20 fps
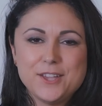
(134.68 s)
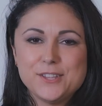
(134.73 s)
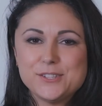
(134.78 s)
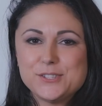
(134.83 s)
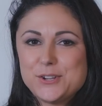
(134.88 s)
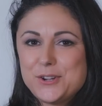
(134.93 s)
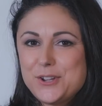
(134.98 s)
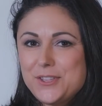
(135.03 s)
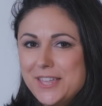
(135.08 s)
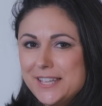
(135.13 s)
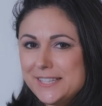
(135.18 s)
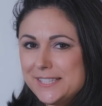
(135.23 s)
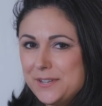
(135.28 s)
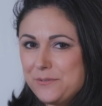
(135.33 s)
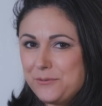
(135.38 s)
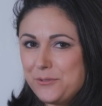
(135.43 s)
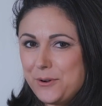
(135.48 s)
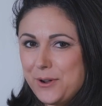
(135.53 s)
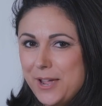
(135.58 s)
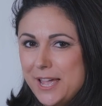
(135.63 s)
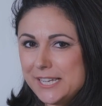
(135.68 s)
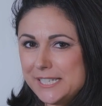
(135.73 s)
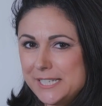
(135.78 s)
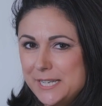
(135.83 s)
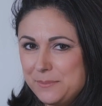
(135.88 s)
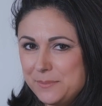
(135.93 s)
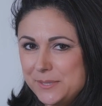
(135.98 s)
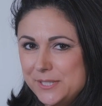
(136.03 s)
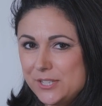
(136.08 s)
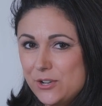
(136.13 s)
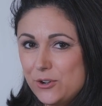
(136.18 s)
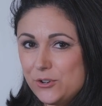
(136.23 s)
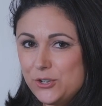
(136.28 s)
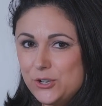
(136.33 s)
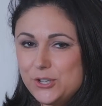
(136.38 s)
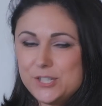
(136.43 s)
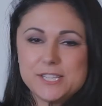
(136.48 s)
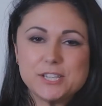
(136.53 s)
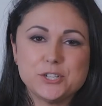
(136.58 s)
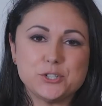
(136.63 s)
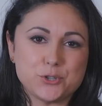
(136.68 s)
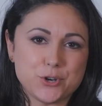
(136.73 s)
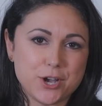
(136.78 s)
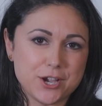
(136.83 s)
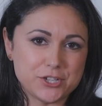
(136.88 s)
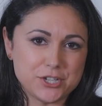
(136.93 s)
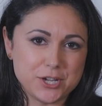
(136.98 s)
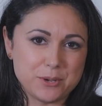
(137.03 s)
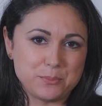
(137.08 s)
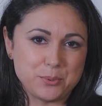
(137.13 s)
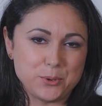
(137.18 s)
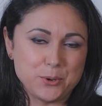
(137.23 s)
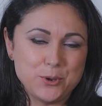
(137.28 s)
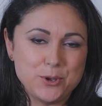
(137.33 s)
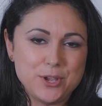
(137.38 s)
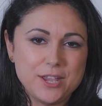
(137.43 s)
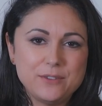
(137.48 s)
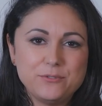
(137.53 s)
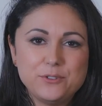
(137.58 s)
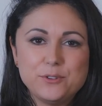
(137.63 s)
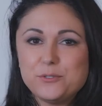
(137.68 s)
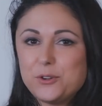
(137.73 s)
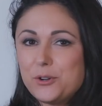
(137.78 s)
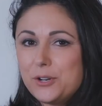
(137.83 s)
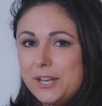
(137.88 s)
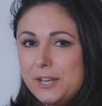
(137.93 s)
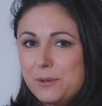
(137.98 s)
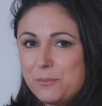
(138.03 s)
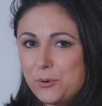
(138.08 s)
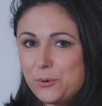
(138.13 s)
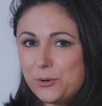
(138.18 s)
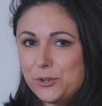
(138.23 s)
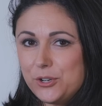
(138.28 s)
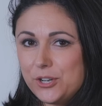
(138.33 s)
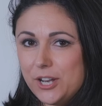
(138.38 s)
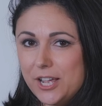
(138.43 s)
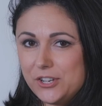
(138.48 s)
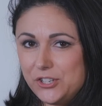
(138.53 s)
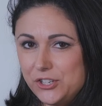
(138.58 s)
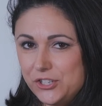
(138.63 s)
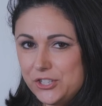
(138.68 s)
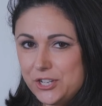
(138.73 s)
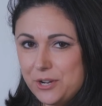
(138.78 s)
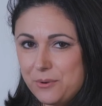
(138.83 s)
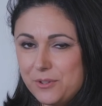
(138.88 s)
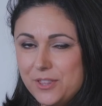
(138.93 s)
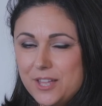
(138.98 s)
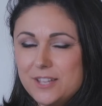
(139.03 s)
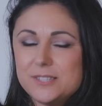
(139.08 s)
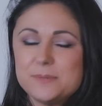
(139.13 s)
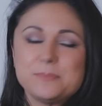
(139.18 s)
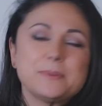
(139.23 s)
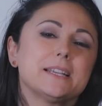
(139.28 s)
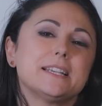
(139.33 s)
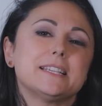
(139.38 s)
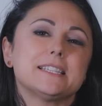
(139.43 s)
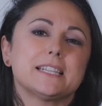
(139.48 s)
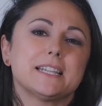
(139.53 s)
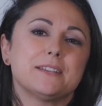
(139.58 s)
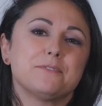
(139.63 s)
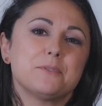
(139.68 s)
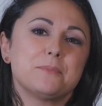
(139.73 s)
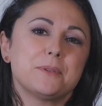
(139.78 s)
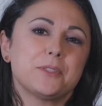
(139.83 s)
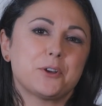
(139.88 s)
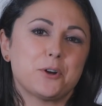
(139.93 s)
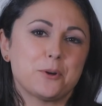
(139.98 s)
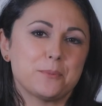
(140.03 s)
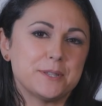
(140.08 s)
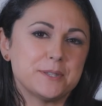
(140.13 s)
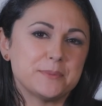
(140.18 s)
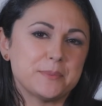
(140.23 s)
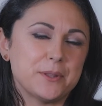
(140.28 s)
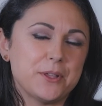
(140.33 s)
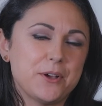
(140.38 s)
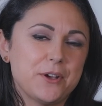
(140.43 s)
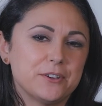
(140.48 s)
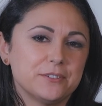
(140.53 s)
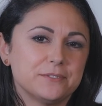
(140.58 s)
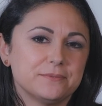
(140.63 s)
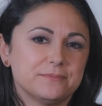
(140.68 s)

So that's it for our tips on using dry shampoo. If you've got any more you'd like to share with us, please leave them in the comments below.